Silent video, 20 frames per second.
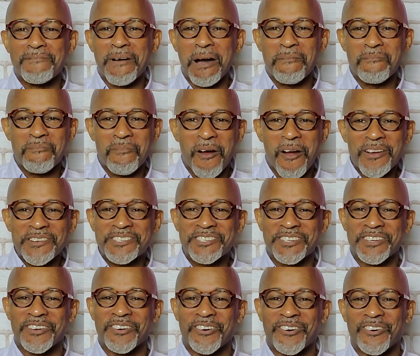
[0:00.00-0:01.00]
I'm
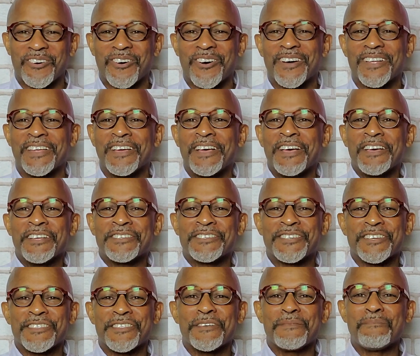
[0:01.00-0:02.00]
marching on
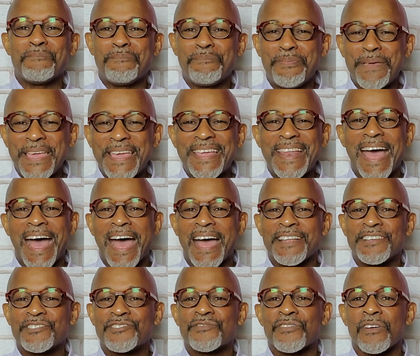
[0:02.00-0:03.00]
to the beat I
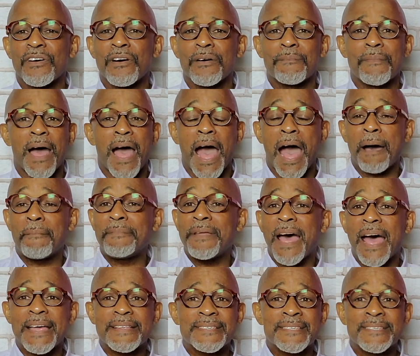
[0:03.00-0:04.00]
drum. I'm
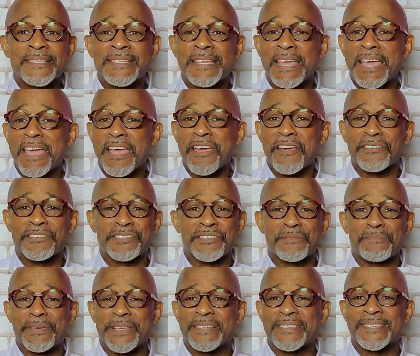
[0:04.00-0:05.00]
not scared to
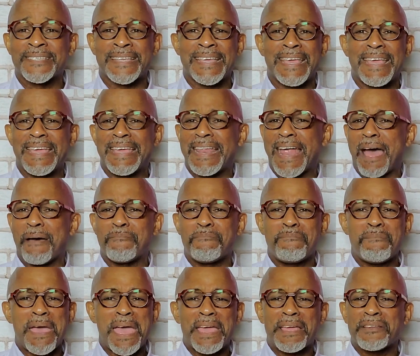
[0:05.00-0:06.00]
be seen. I
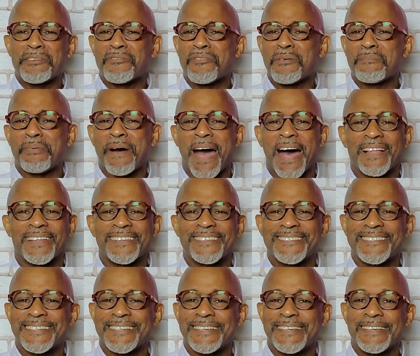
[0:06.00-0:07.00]
make no
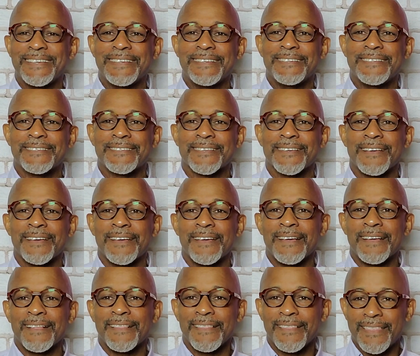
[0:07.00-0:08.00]
apologies.
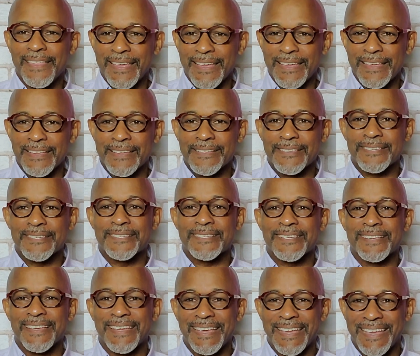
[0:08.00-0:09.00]
This
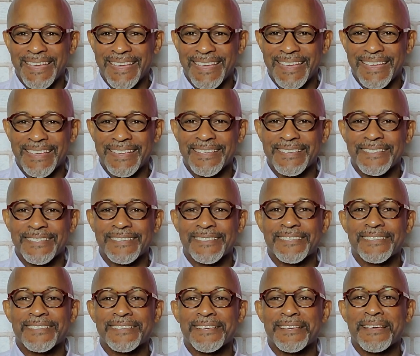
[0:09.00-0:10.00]

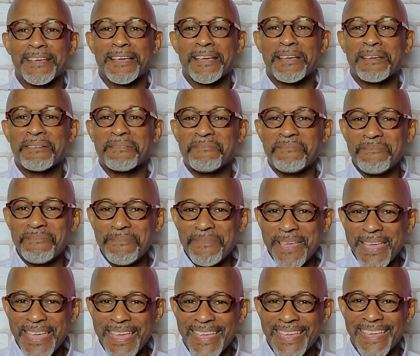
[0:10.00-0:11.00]
is
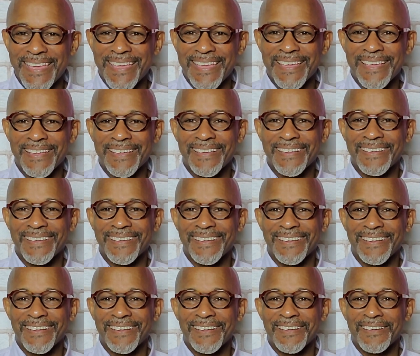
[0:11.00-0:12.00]
me.
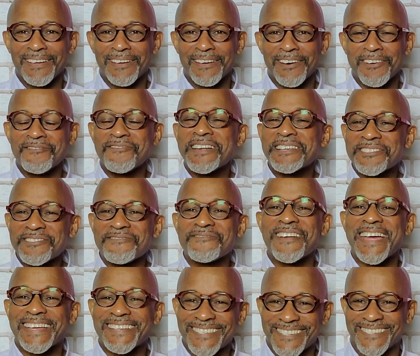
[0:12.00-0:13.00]
A
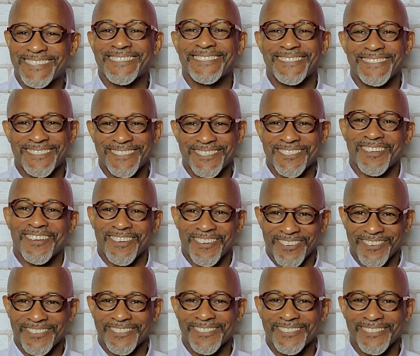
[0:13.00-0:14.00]
resurrection
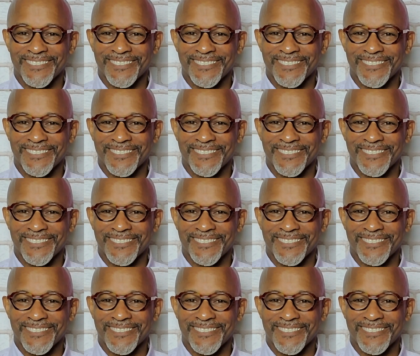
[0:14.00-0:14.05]
song.